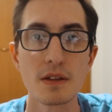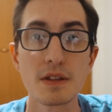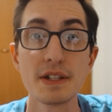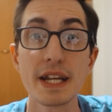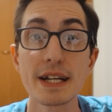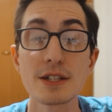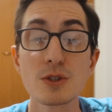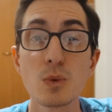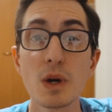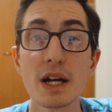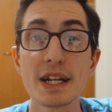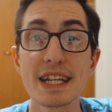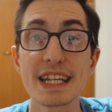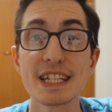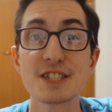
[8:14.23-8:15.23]
The next
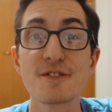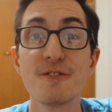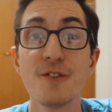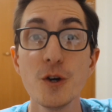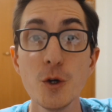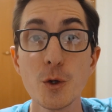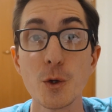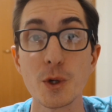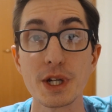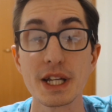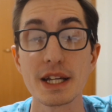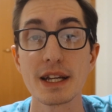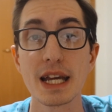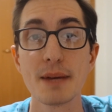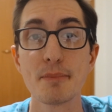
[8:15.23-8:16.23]
one is food,
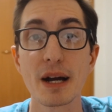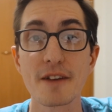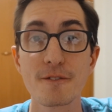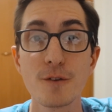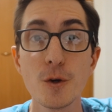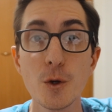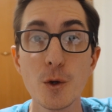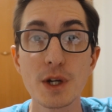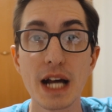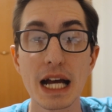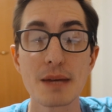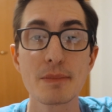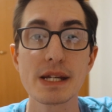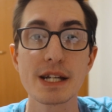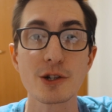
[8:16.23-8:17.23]
and by food
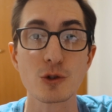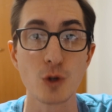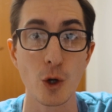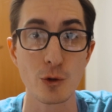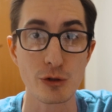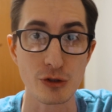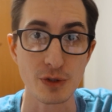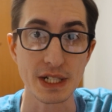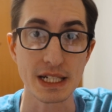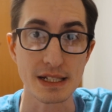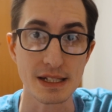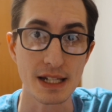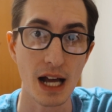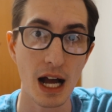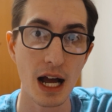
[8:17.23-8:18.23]
I mean
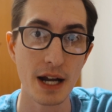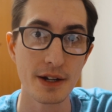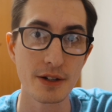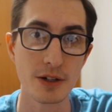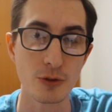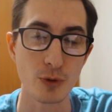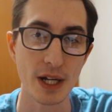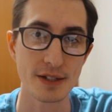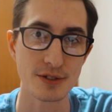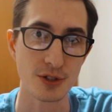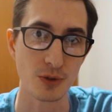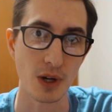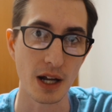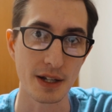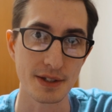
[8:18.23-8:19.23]
groceries,
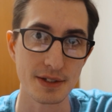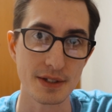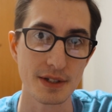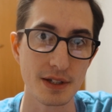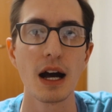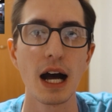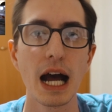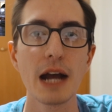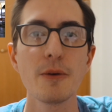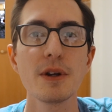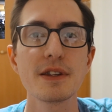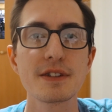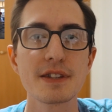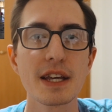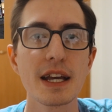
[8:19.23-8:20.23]
non-restaurants. I
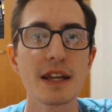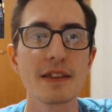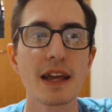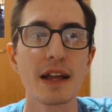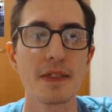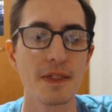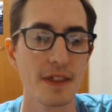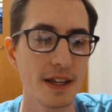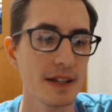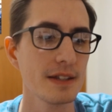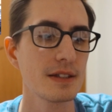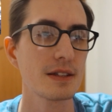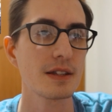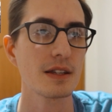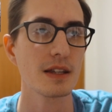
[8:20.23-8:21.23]
would say that
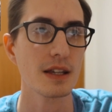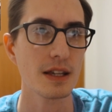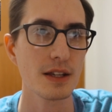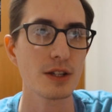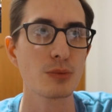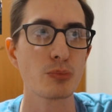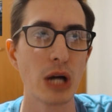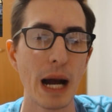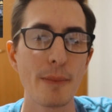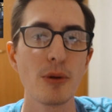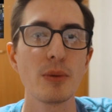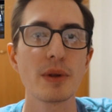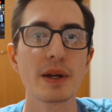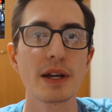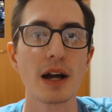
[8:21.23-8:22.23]
this is
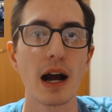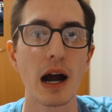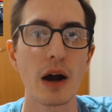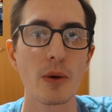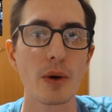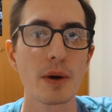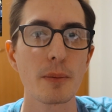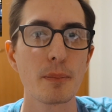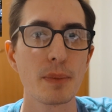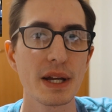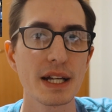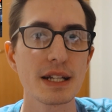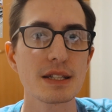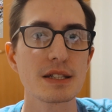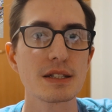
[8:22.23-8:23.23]
probably our
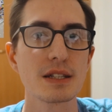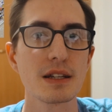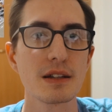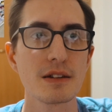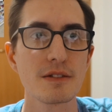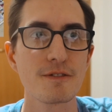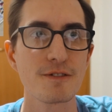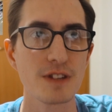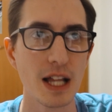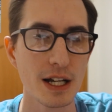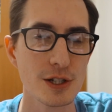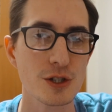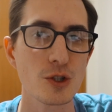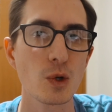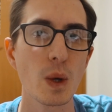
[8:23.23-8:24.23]
biggest
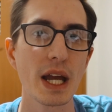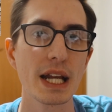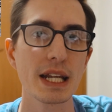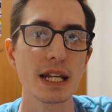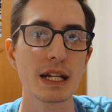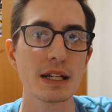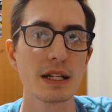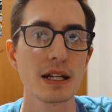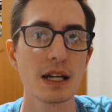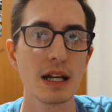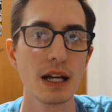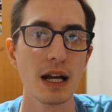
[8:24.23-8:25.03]
fluctuating